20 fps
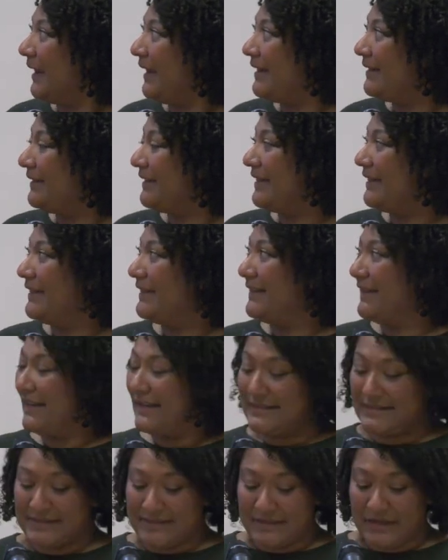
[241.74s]
And then
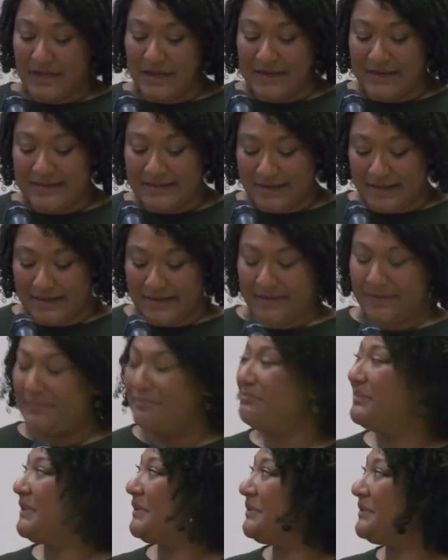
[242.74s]
it's got
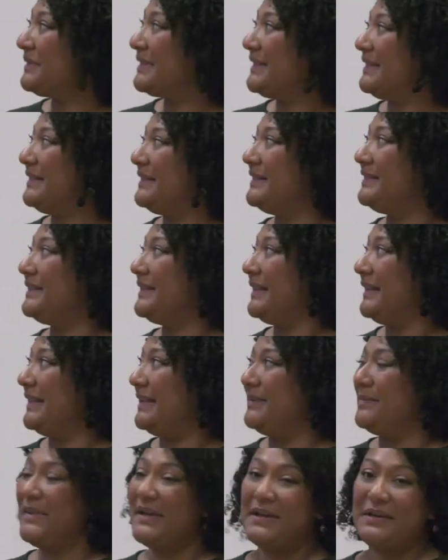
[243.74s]
built-in
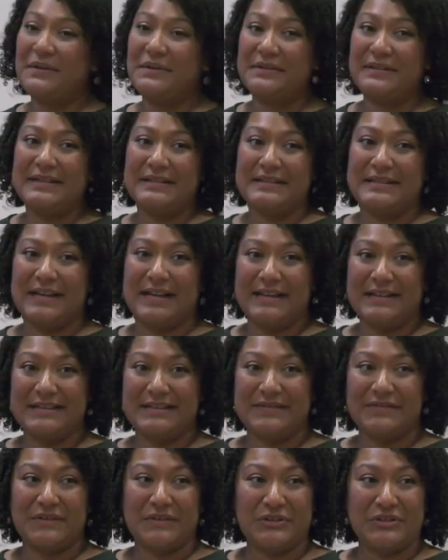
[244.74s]
email and
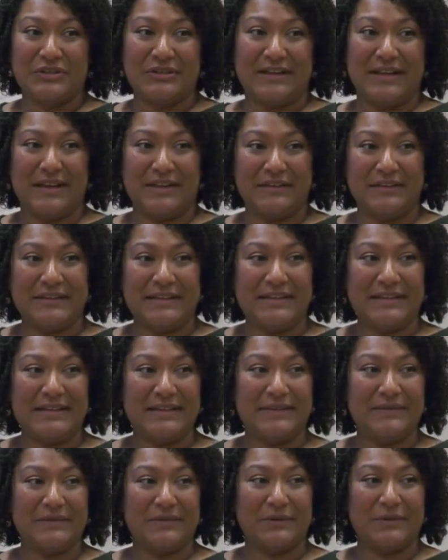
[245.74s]
text
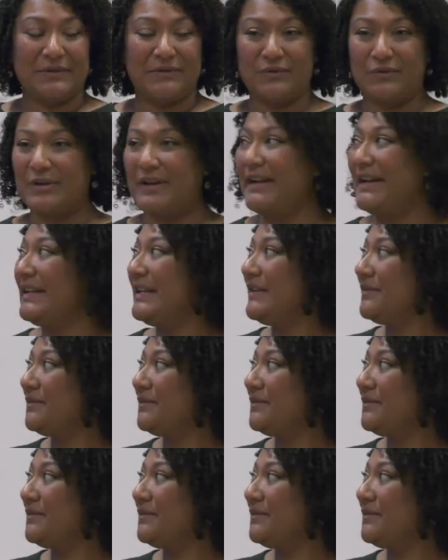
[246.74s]
functionality for a variety